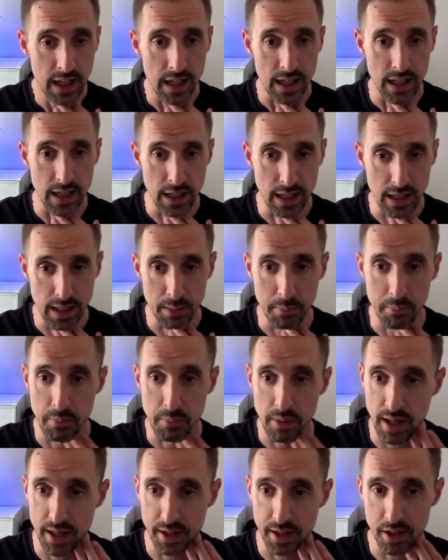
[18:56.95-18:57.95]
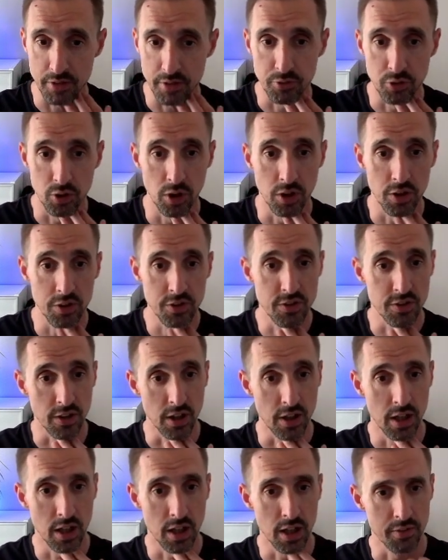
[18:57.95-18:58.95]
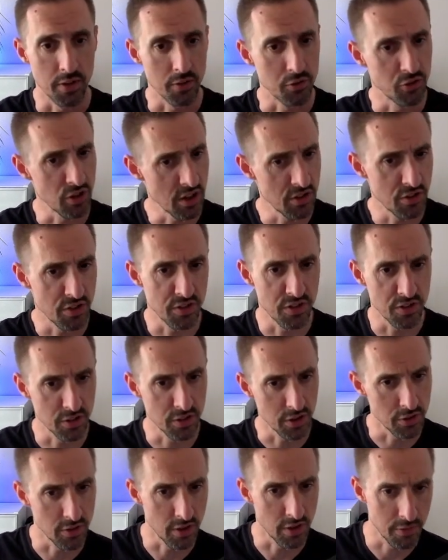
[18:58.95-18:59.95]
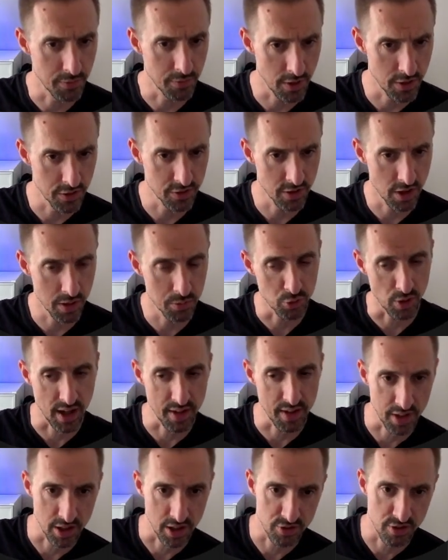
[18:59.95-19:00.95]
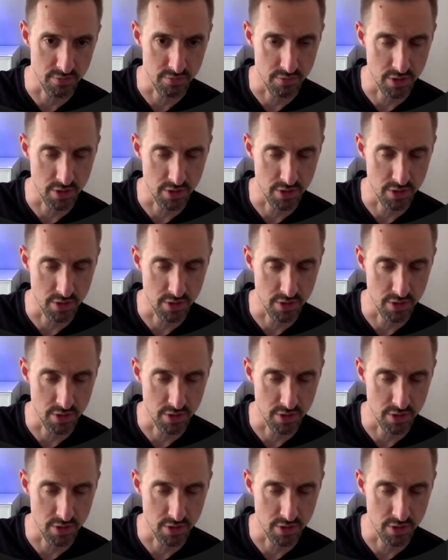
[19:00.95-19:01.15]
And I've changed it since I used it the first time, so I haven't actually run